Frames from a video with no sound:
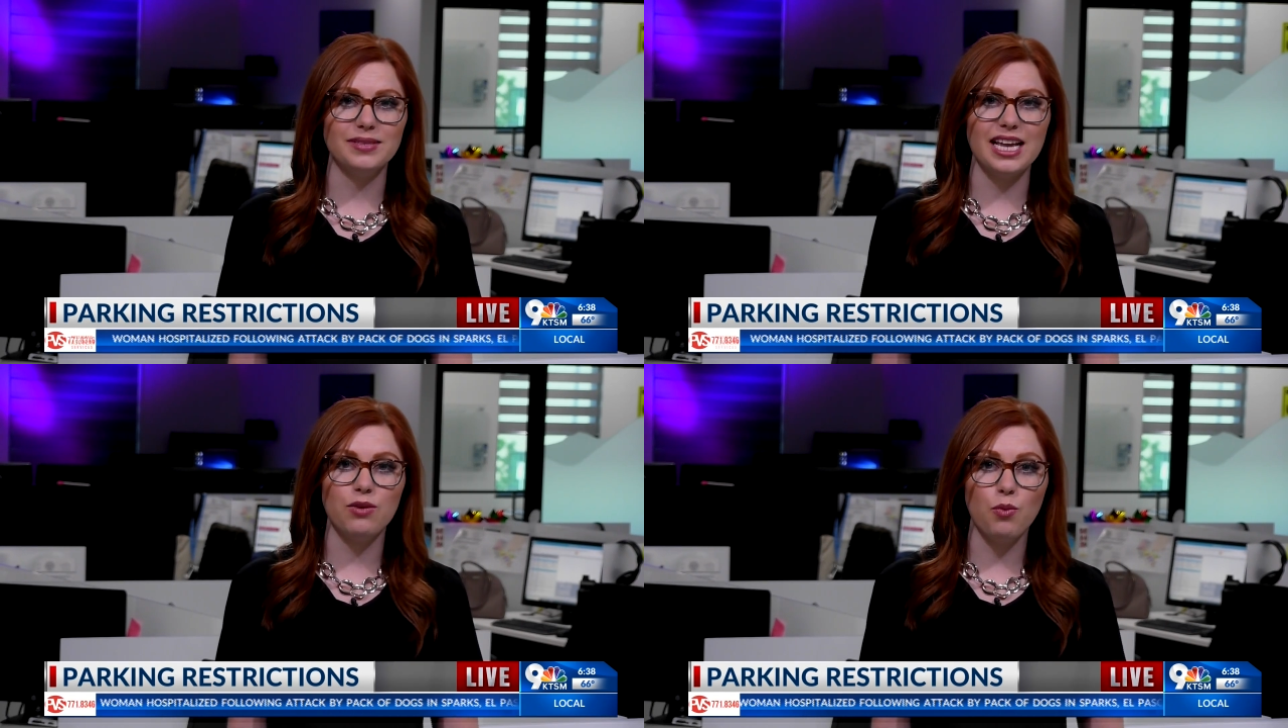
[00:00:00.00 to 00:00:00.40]

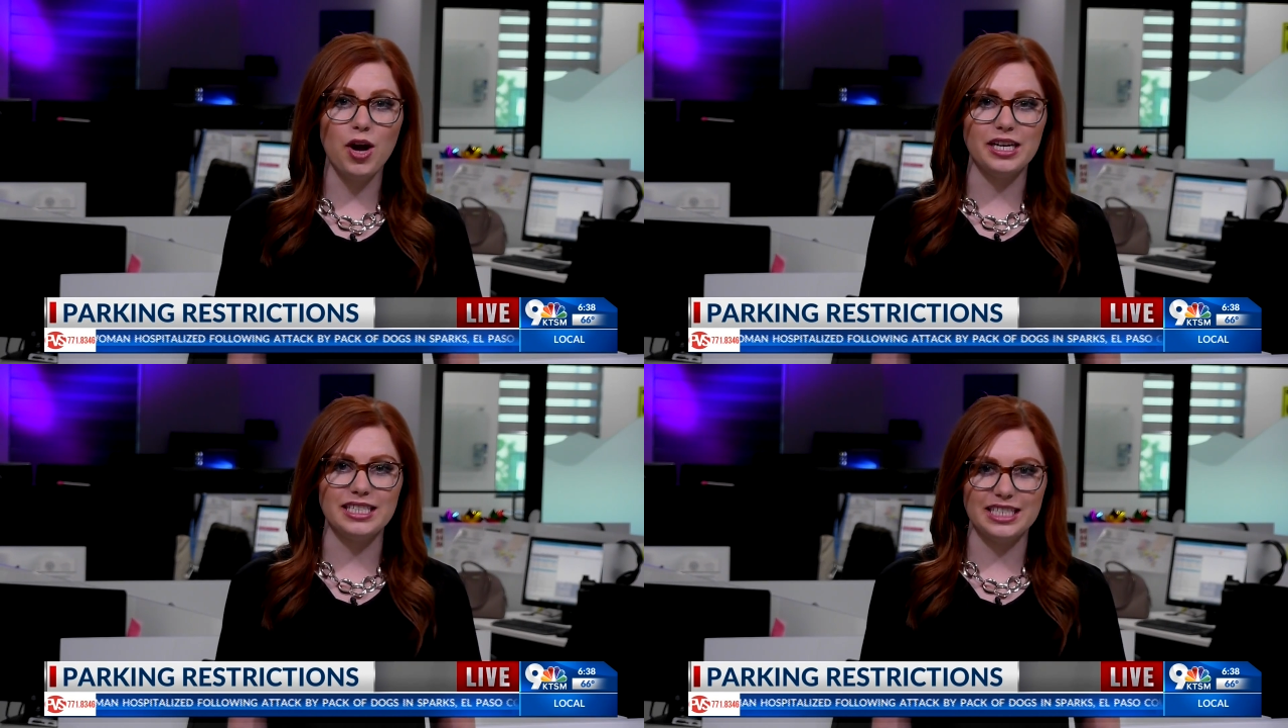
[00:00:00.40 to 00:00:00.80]
in one
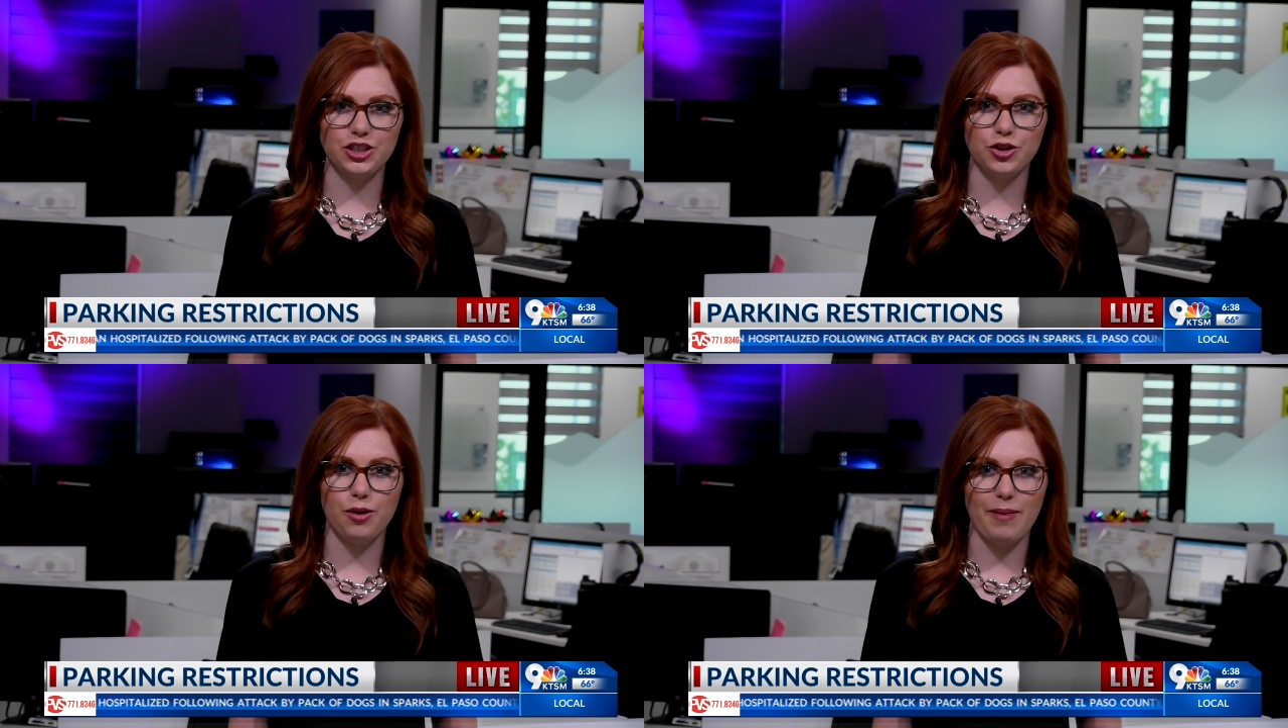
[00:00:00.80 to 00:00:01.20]

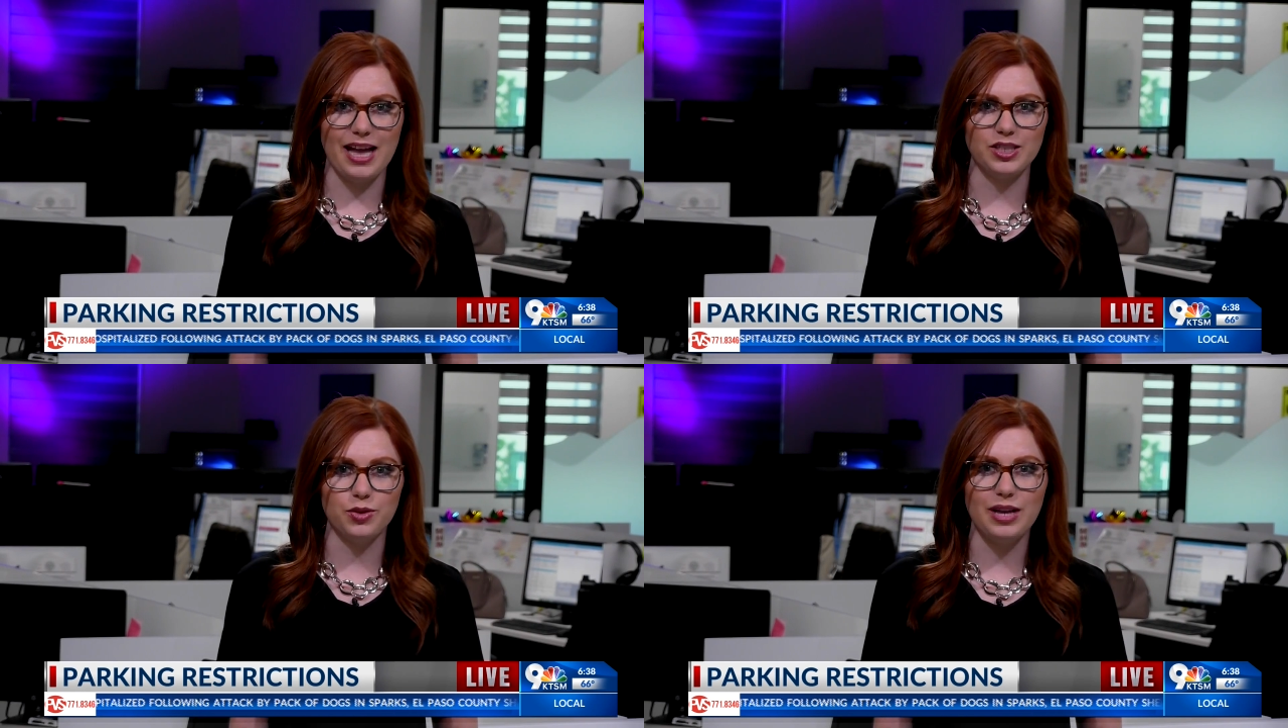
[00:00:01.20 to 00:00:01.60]
central El
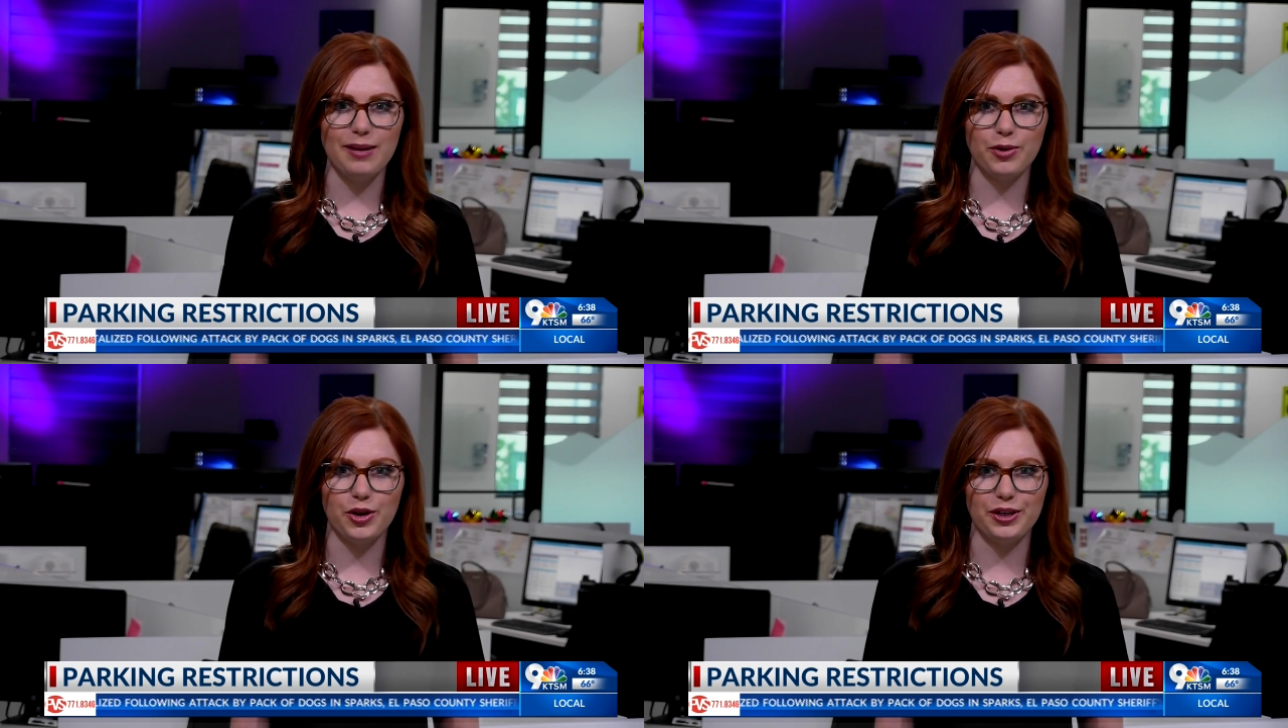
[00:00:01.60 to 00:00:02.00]
Paso
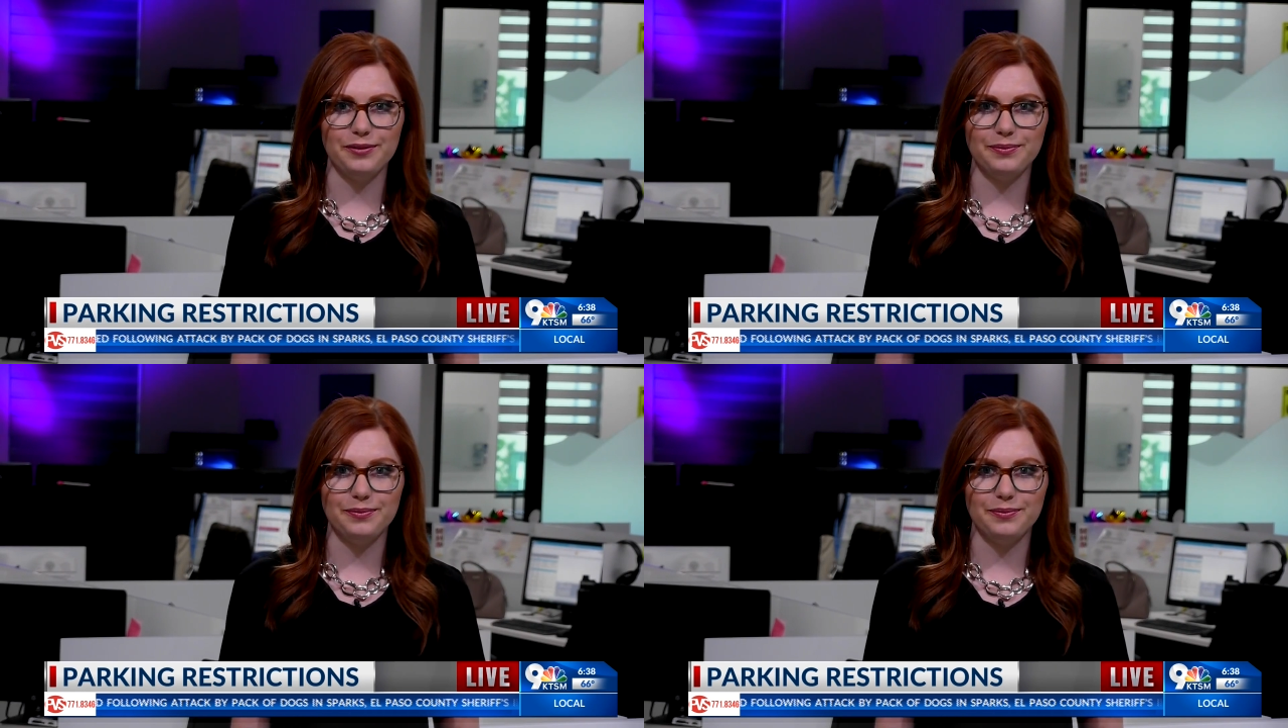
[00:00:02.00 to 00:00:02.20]
neighborhood.